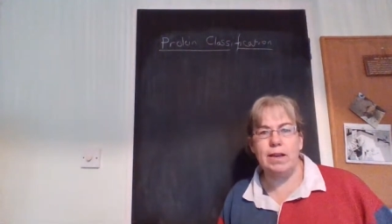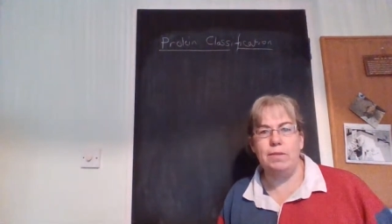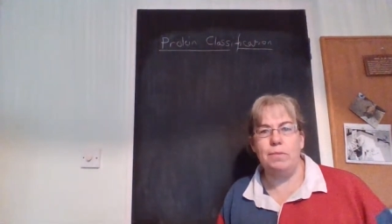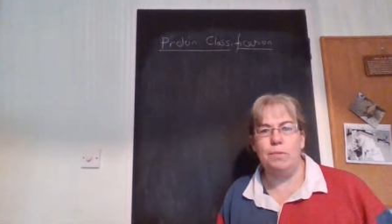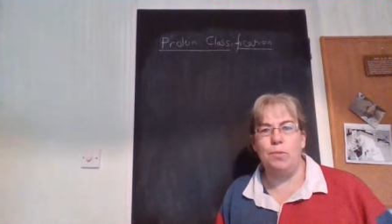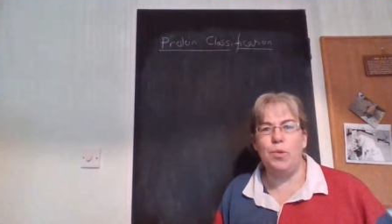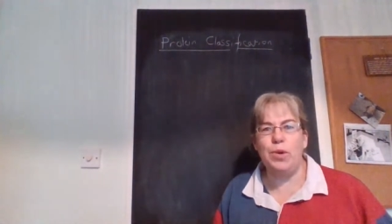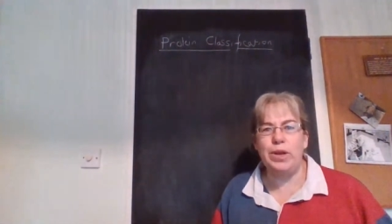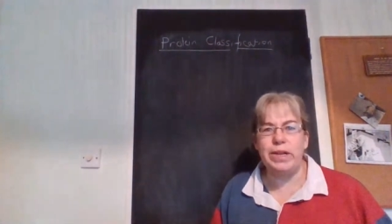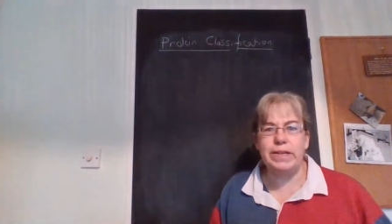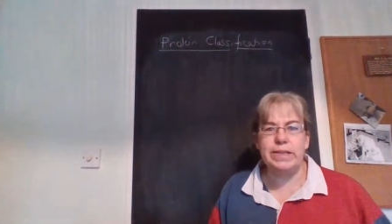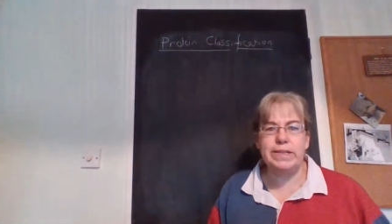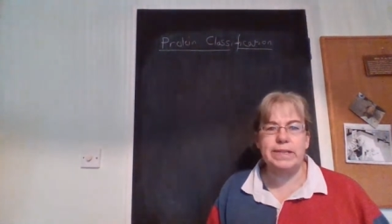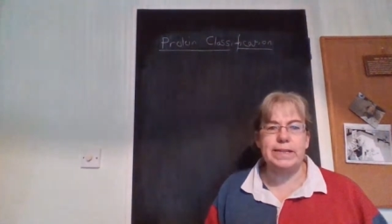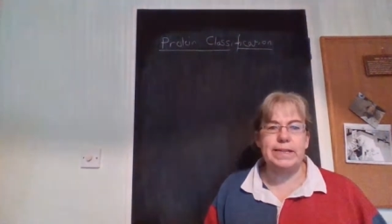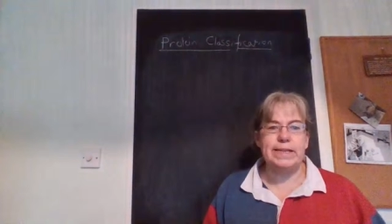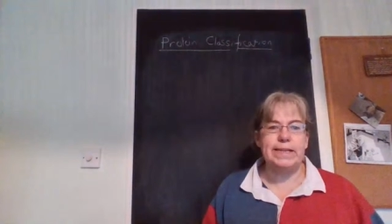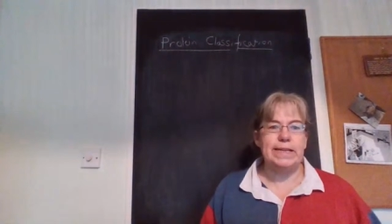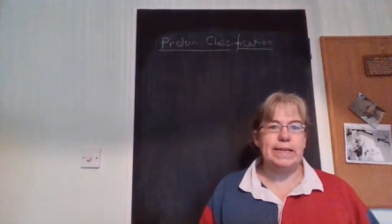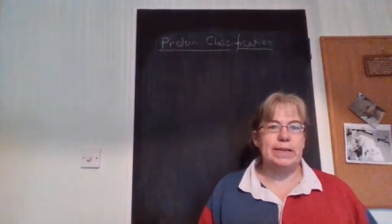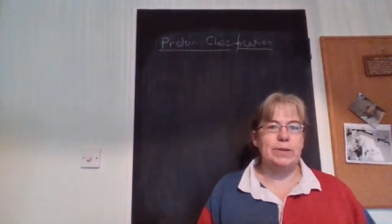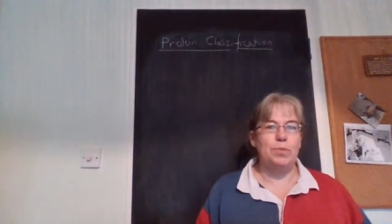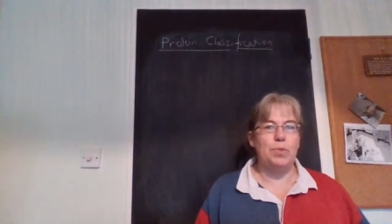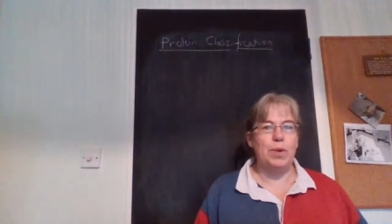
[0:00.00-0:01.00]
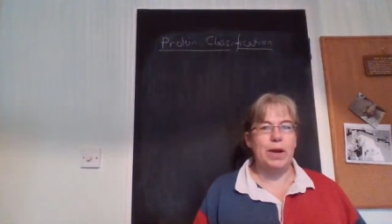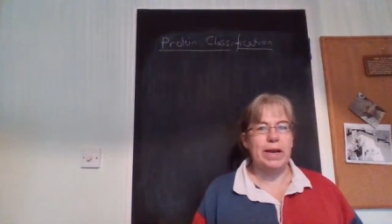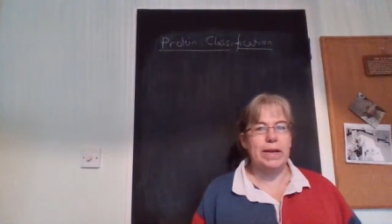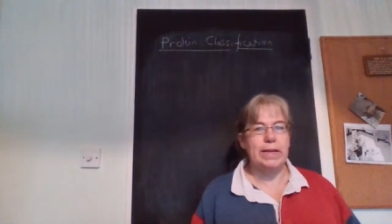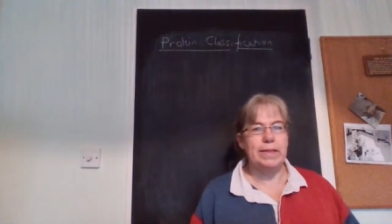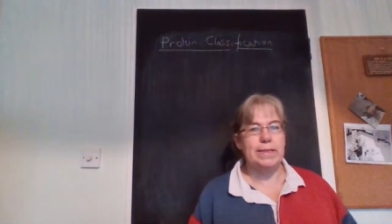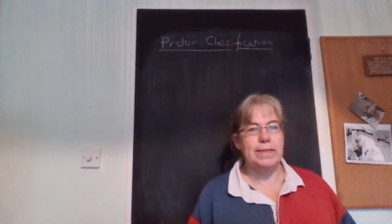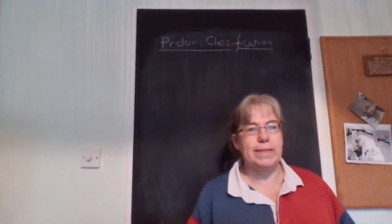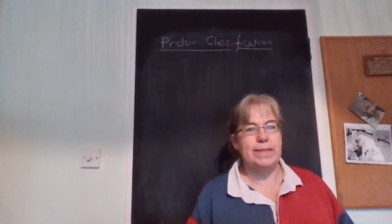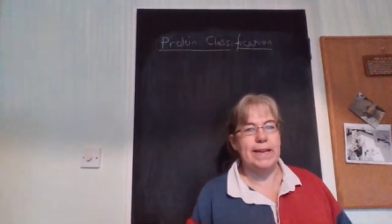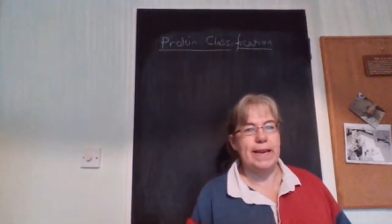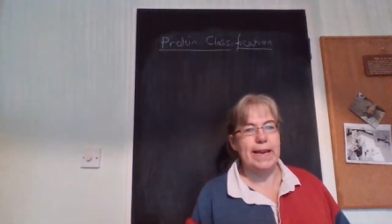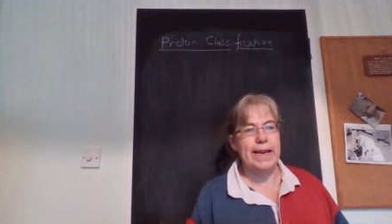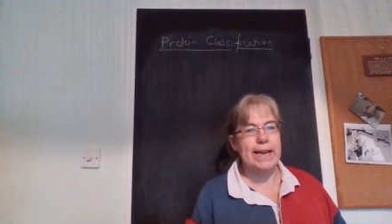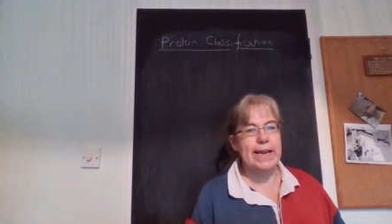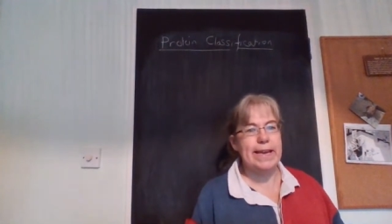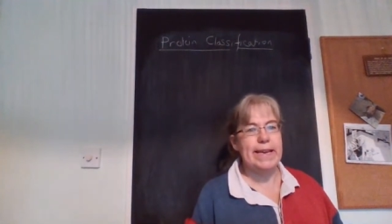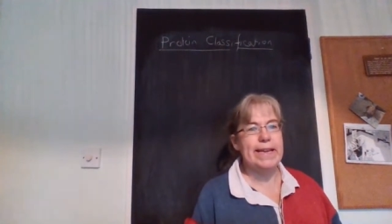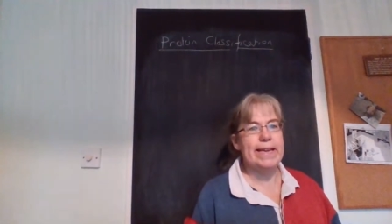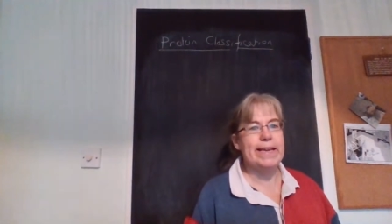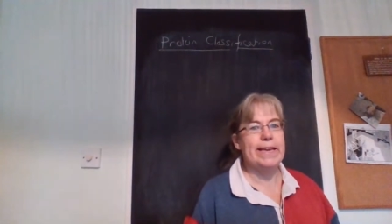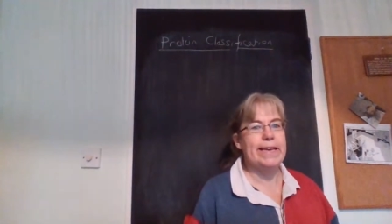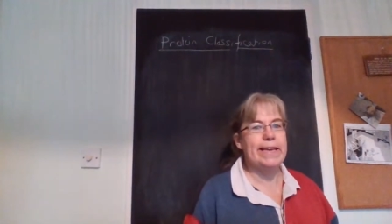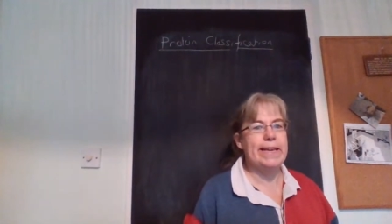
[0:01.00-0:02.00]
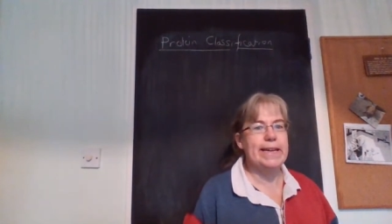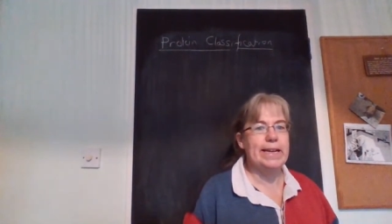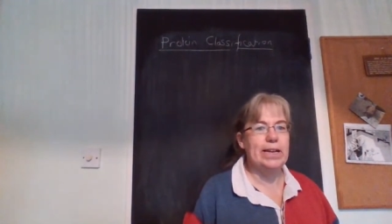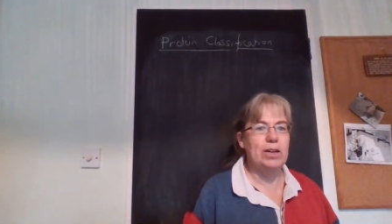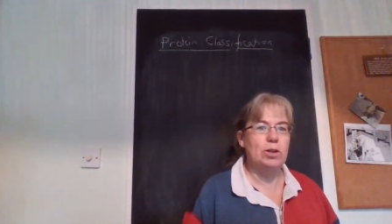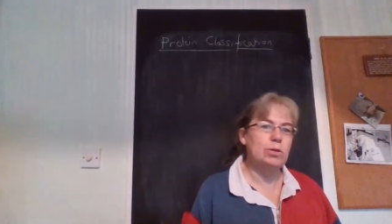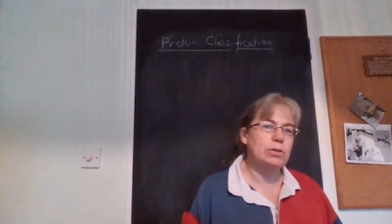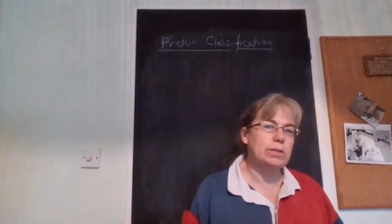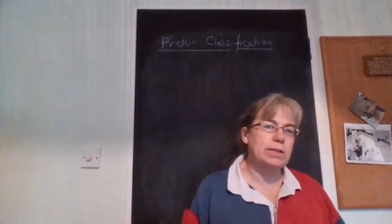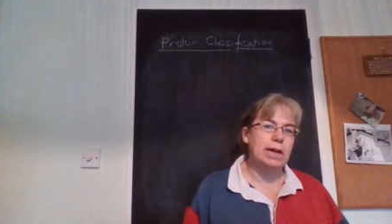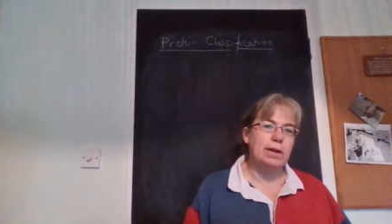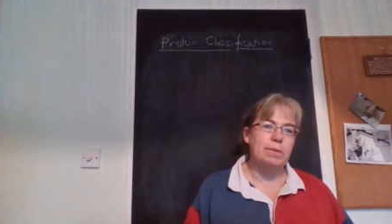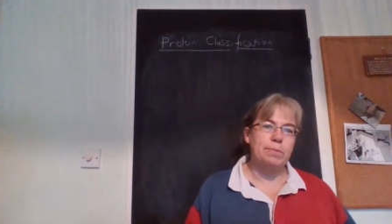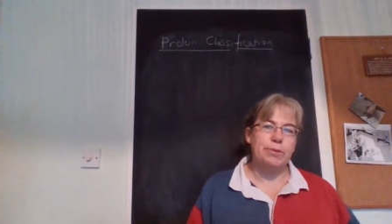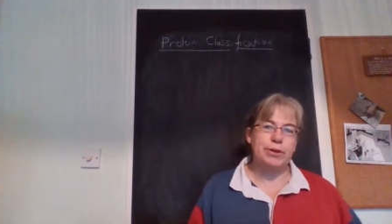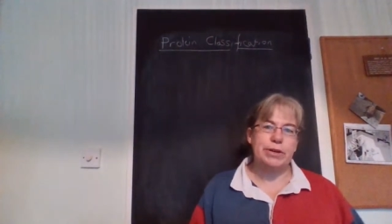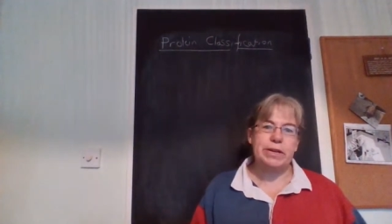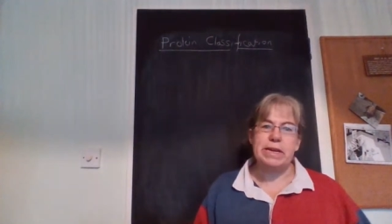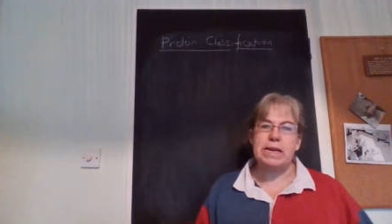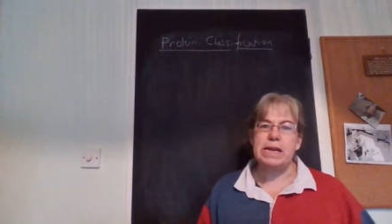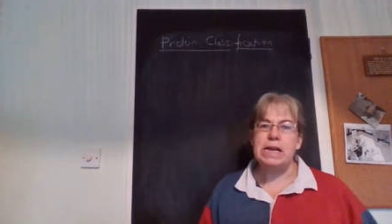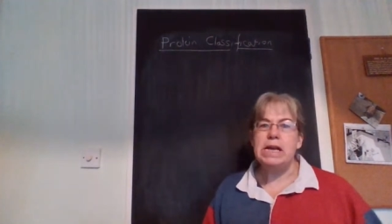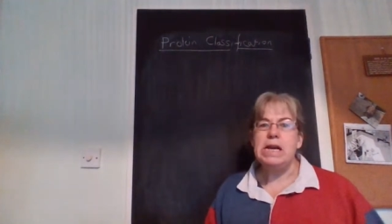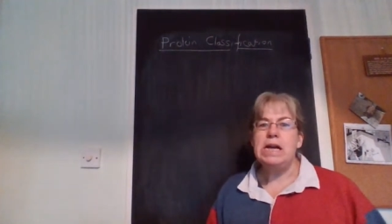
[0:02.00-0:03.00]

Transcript: windy, wet day in lockdown Britain.